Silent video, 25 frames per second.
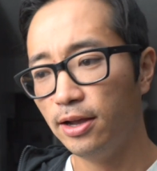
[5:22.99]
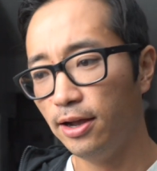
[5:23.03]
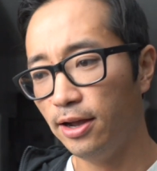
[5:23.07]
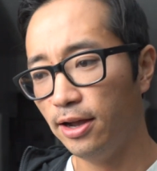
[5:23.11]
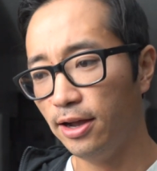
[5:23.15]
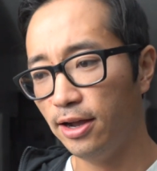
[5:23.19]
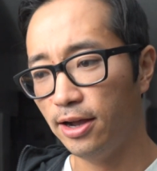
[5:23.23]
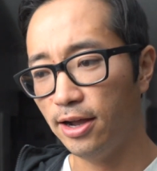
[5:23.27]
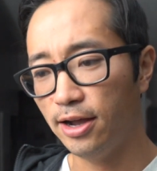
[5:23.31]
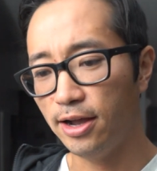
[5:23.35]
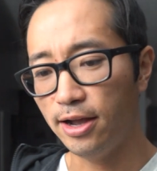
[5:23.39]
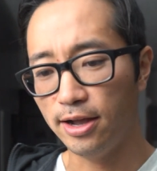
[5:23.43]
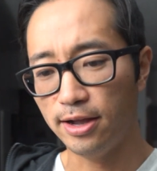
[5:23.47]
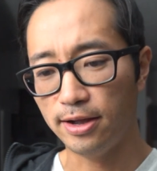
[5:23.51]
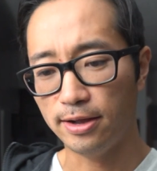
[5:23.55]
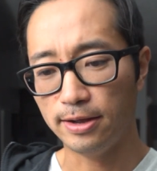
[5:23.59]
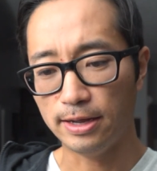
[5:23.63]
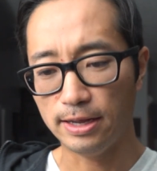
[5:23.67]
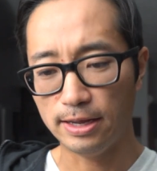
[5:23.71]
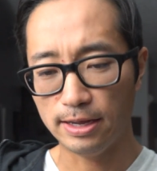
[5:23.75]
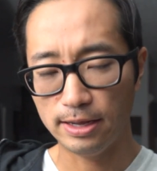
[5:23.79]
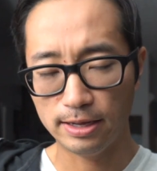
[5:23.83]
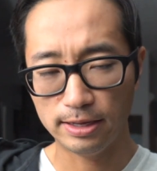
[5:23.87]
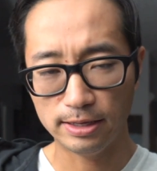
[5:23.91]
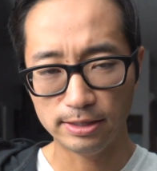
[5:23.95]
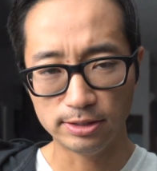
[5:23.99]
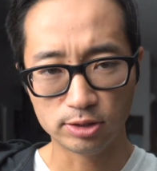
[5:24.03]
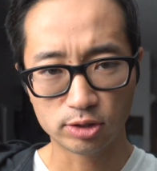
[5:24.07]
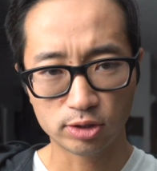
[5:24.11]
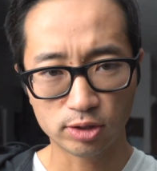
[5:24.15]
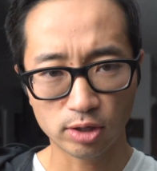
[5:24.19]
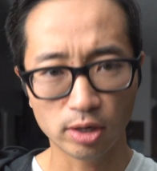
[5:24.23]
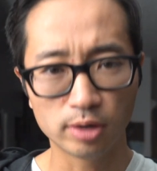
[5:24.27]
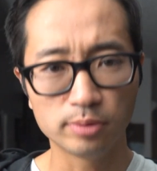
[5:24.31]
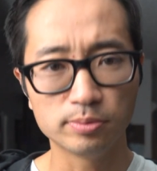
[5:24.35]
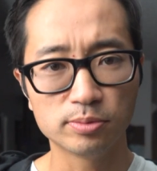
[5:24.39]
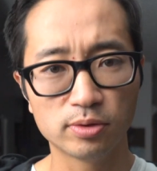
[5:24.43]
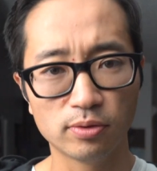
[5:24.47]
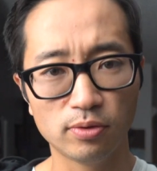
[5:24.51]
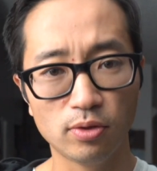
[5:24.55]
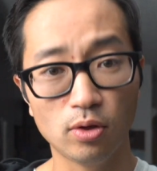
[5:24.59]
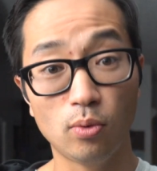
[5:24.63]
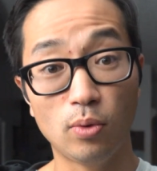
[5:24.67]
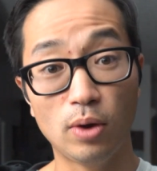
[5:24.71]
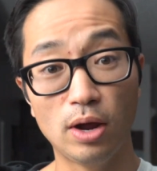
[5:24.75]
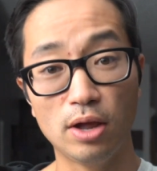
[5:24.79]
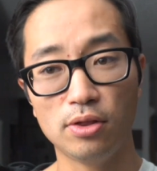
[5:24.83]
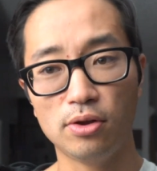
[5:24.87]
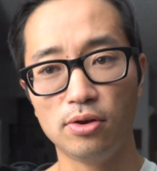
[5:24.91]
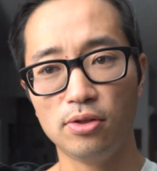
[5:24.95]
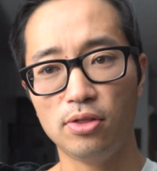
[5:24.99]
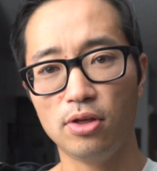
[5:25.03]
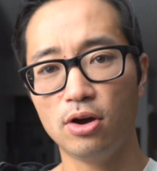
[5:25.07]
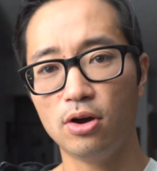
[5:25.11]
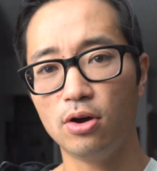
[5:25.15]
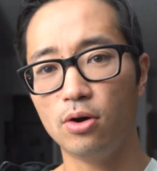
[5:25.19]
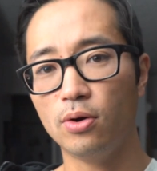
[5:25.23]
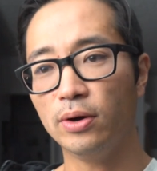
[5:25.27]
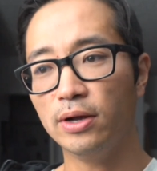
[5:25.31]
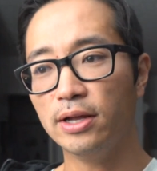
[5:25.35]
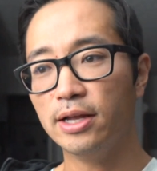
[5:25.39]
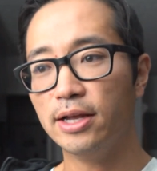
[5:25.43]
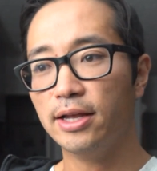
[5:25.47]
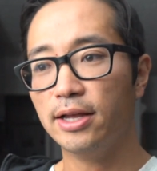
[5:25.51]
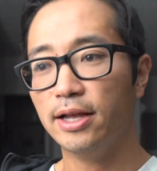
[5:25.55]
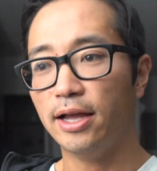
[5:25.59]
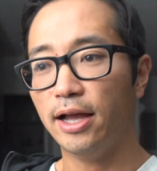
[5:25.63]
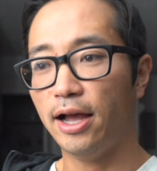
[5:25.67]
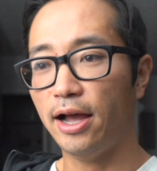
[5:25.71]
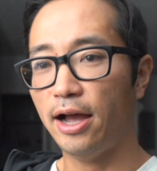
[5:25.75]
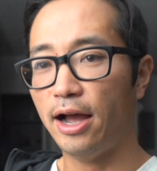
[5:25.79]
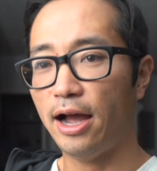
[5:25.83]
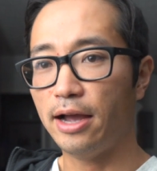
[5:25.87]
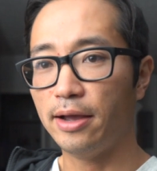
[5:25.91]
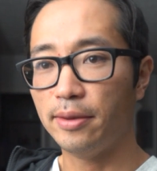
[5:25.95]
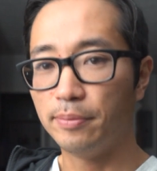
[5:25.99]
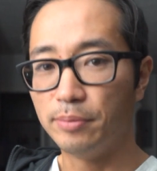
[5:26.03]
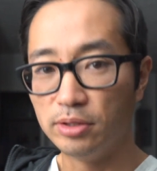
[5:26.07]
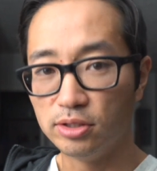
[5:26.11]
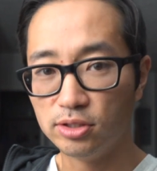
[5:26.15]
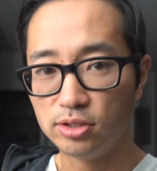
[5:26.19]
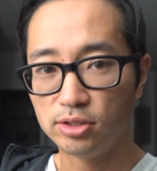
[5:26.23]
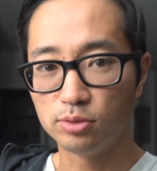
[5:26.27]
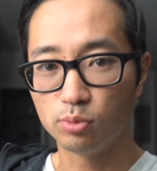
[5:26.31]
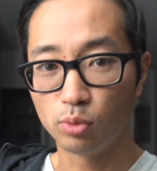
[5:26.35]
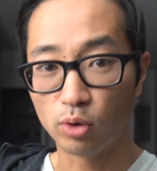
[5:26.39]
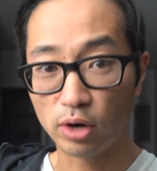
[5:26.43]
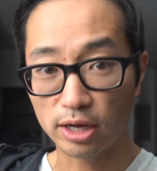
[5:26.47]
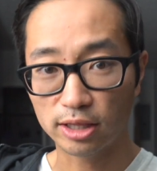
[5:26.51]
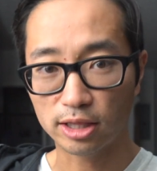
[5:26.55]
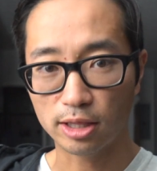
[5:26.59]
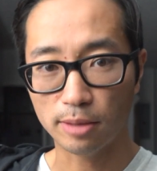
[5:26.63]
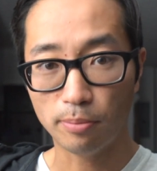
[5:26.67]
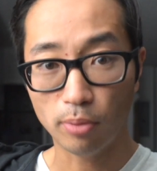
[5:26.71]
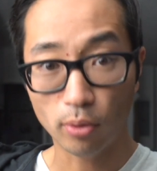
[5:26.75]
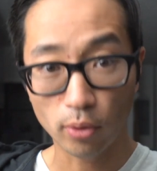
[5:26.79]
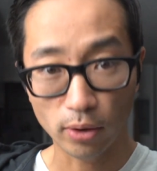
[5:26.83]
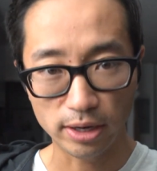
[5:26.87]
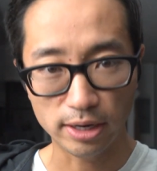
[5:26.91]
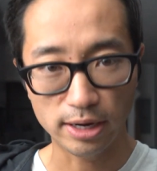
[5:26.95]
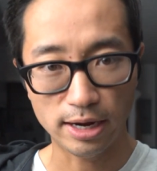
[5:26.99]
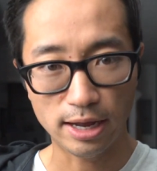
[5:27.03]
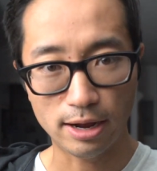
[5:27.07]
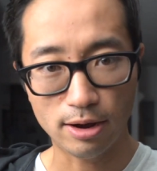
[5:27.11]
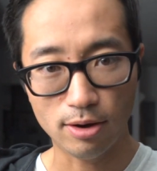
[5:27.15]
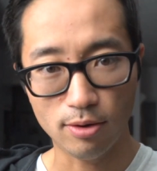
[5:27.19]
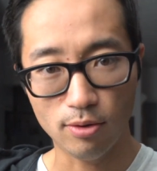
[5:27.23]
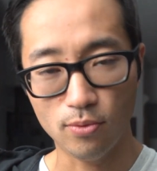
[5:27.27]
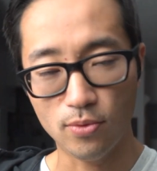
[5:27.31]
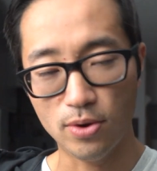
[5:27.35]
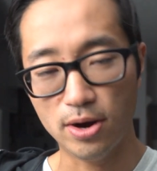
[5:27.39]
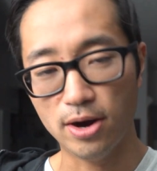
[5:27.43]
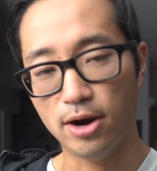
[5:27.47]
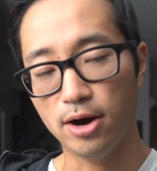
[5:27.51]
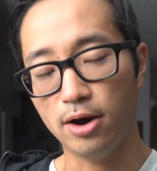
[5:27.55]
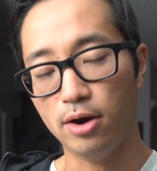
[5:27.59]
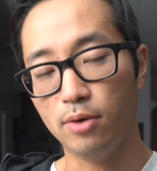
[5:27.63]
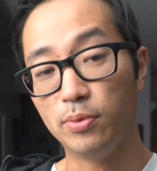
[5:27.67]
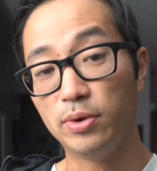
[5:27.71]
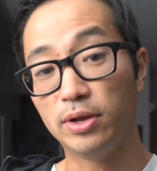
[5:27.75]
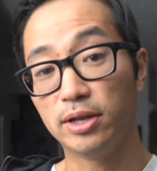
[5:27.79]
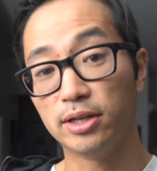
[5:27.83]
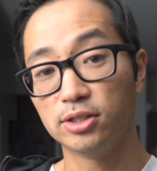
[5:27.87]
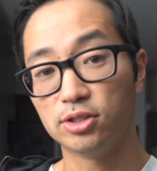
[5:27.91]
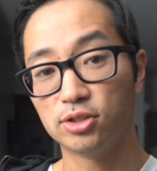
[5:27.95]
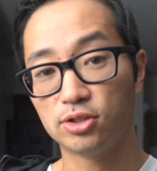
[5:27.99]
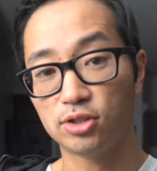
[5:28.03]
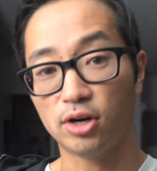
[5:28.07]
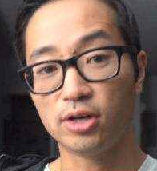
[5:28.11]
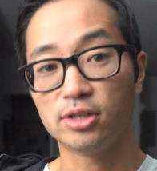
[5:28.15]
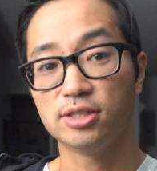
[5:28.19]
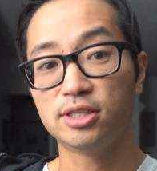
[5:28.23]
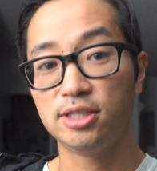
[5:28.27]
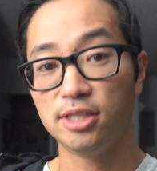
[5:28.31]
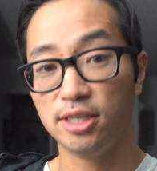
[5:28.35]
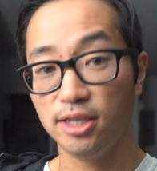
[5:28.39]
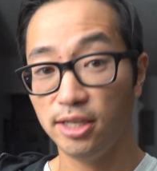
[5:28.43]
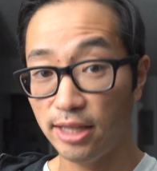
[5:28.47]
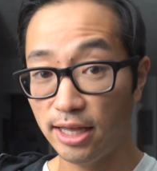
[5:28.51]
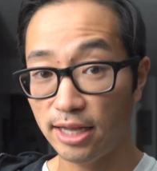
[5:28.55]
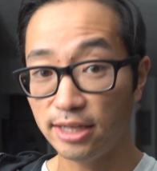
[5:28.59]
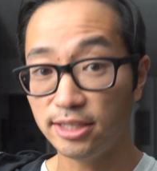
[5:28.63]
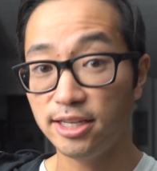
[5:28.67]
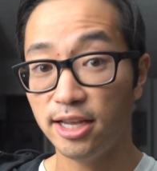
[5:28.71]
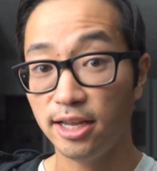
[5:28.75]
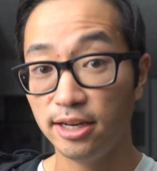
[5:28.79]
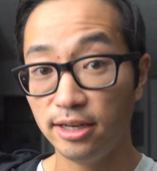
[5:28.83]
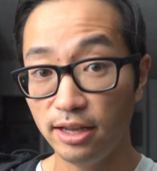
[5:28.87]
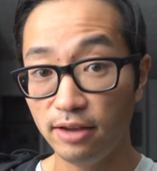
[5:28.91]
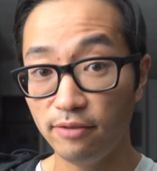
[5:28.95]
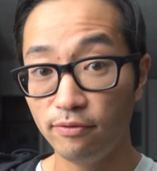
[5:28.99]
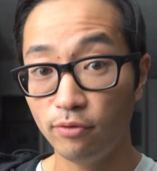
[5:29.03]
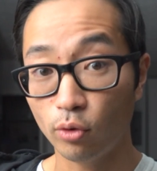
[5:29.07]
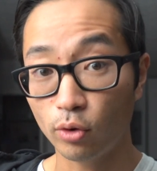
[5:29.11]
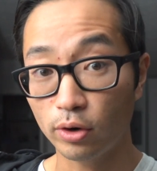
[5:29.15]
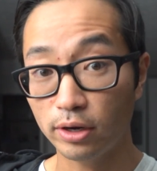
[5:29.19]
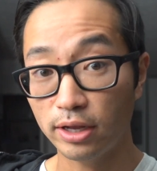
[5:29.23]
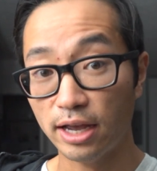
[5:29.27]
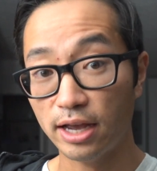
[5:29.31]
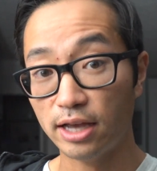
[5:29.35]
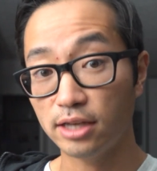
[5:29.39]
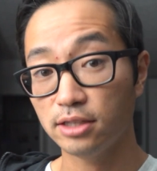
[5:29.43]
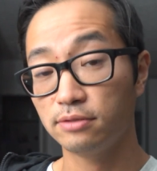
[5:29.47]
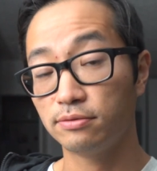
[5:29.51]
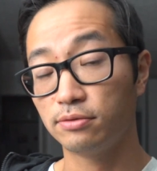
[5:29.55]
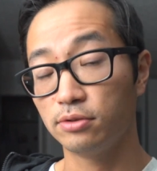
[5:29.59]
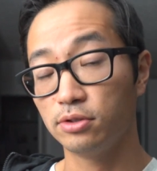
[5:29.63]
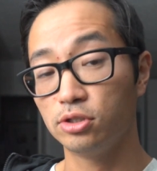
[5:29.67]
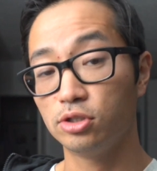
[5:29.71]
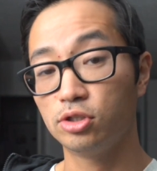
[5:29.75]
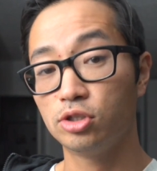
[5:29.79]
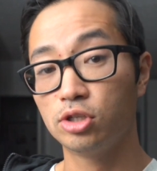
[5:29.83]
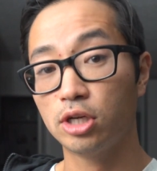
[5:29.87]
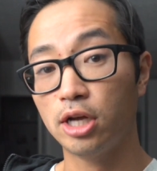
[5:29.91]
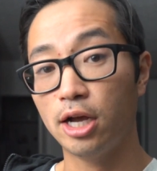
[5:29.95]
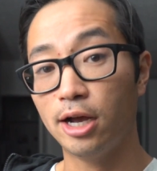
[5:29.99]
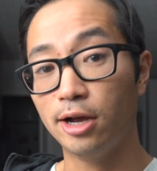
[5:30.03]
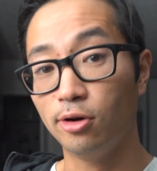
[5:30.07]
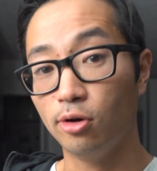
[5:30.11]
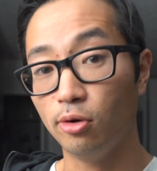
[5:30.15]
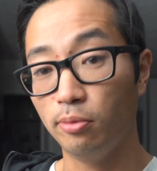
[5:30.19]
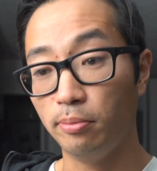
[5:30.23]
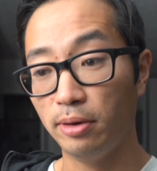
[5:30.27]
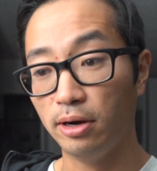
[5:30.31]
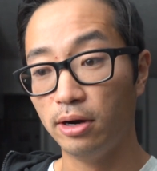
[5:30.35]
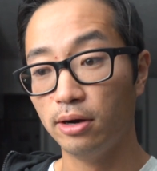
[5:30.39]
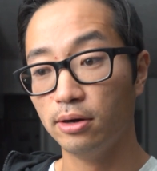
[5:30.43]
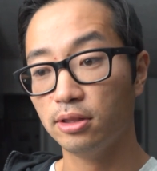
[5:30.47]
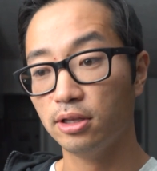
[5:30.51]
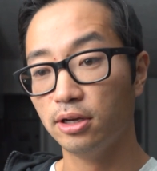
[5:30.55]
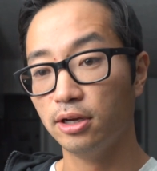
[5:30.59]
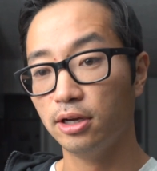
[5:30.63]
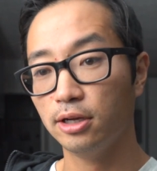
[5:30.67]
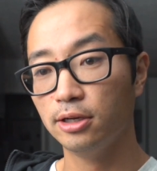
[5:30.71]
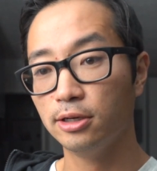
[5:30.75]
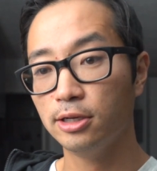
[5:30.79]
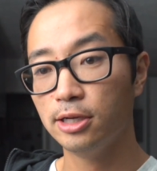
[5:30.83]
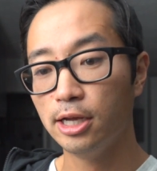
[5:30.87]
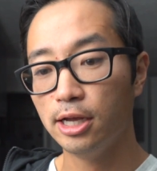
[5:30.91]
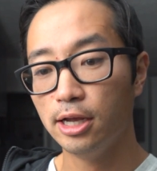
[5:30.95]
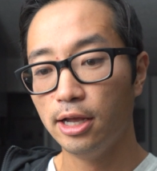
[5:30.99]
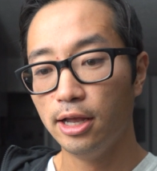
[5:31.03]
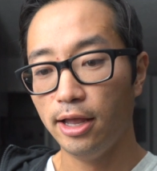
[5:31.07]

Uh, in terms of the weather, though, uh, been, we're at the point now where we can start seeing that 10 day forecast for the Chicago Marathon.